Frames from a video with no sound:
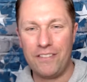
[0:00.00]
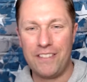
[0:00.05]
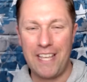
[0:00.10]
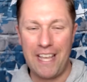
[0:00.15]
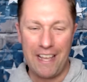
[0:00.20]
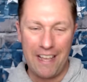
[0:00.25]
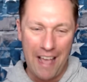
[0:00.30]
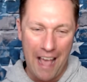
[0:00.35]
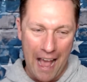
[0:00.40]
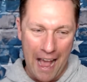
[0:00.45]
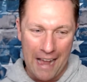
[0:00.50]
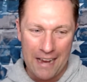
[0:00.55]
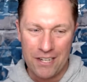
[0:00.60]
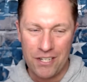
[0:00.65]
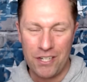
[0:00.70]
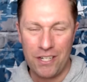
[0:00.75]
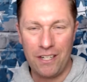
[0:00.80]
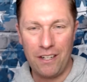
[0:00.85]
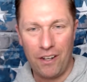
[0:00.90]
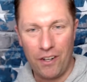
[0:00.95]
Take
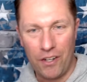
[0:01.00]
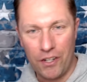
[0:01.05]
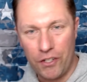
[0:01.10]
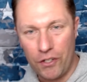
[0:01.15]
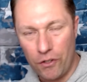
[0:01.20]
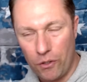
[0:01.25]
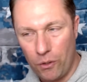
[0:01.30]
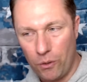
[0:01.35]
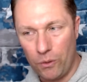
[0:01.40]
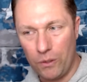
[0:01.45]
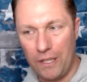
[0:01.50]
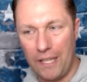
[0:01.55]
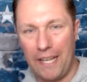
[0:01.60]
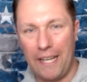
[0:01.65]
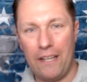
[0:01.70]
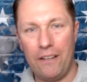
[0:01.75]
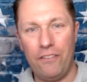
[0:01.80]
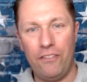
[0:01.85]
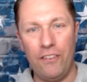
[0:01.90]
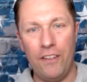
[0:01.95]
action on your own
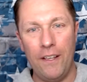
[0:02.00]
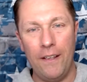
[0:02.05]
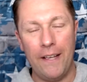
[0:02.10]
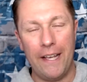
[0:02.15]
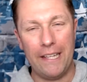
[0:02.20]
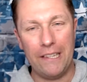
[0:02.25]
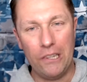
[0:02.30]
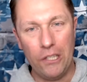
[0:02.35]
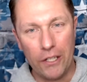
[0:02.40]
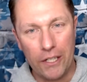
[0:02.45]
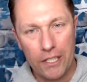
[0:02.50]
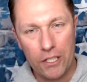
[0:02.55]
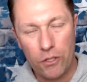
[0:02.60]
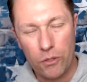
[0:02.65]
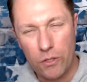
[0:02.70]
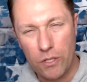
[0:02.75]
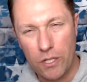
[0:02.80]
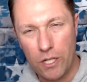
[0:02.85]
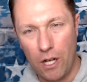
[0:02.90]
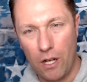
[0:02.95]
life and look at
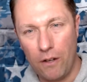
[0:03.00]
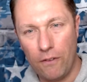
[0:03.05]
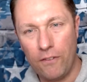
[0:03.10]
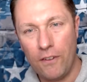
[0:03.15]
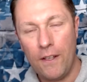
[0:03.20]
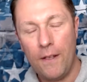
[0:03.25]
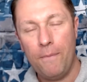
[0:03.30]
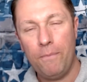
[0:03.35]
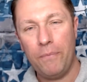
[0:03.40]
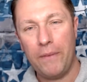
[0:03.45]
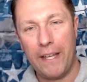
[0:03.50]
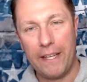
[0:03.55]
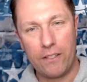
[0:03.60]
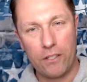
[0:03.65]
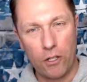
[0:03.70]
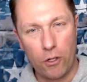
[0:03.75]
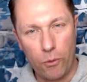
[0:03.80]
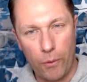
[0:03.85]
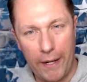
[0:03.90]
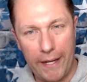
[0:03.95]
yourself as a
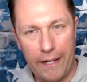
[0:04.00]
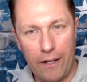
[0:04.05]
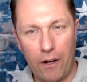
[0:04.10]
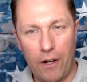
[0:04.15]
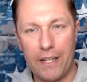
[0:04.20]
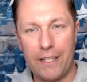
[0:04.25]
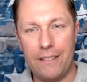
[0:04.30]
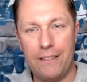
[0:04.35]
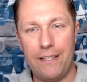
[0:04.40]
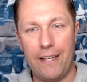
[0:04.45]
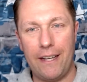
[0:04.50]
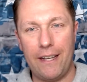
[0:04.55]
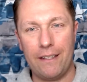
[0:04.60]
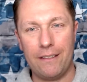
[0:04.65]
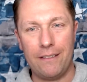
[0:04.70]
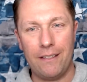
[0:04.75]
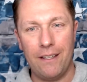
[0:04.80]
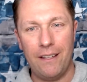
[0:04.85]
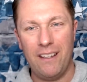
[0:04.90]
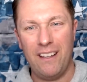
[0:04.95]
great
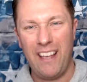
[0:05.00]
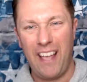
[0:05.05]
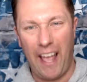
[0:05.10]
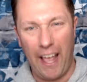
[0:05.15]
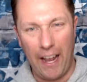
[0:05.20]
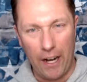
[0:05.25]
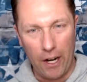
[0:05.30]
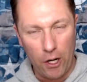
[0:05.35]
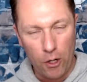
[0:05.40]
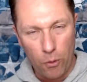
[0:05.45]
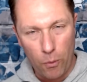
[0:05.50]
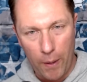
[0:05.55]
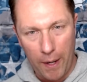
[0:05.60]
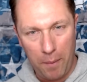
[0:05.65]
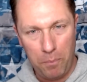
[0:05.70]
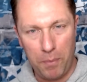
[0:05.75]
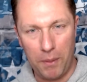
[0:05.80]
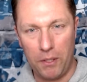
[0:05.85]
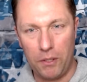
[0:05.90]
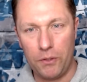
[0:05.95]
architect and a
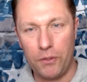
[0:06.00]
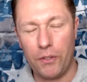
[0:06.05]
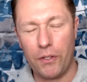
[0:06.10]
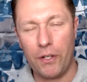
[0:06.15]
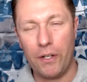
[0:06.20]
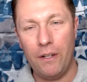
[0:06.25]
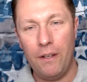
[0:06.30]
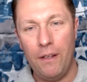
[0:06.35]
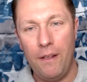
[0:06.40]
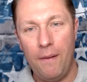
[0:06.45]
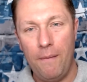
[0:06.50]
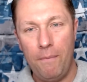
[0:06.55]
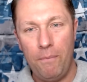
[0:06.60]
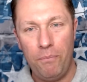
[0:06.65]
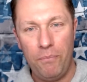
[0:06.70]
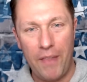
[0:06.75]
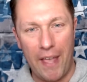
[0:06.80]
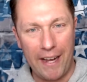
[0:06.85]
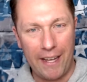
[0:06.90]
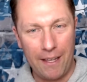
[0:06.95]
great builder
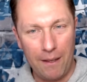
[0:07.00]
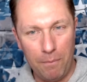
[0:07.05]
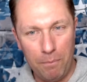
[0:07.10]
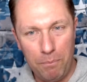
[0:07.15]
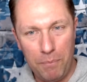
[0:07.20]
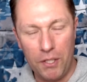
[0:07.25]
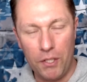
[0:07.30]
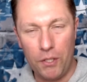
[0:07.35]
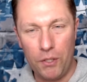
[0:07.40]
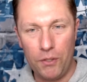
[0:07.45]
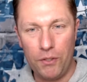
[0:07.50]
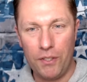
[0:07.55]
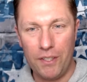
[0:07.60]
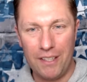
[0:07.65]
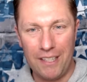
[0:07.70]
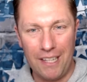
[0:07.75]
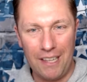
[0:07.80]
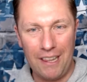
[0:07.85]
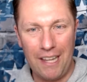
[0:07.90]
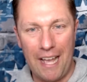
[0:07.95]
that can build
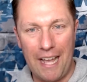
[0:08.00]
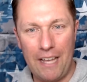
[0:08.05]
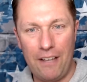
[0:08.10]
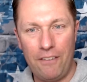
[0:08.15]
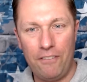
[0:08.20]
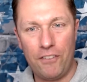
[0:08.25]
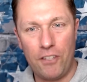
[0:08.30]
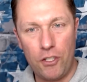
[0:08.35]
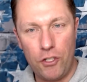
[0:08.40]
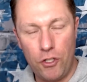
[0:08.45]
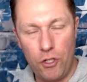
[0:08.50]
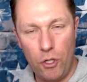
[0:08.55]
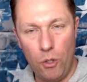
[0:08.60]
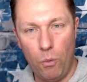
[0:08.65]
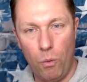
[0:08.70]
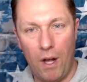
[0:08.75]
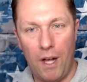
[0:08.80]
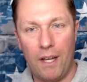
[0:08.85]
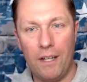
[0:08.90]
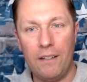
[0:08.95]
the life that you
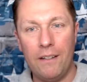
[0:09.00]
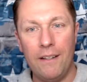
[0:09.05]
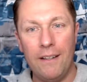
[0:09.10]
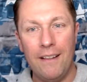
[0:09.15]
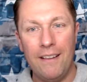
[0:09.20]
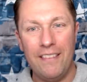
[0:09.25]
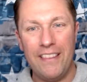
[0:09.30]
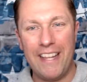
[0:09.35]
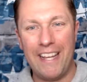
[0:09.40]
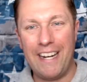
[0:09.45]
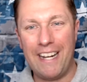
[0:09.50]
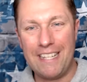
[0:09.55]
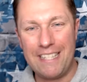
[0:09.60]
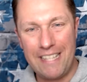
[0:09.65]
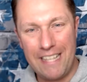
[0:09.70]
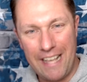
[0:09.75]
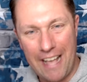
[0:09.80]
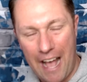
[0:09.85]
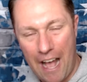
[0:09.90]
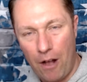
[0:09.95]
want, that has
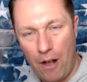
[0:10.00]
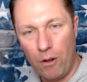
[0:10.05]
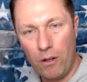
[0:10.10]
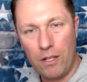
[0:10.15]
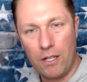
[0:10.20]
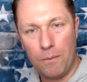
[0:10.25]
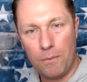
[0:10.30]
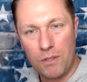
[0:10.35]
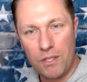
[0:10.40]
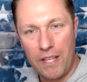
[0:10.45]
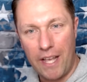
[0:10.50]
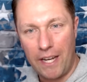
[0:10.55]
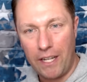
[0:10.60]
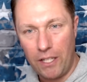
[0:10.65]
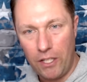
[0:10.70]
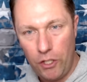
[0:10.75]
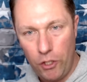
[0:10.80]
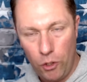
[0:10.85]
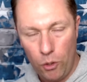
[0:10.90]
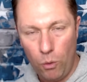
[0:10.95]
the outcomes that
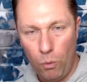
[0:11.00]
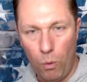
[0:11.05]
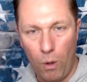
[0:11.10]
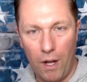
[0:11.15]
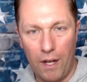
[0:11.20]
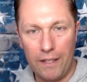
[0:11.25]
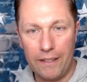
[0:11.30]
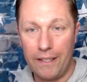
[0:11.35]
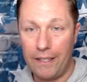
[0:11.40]
you want.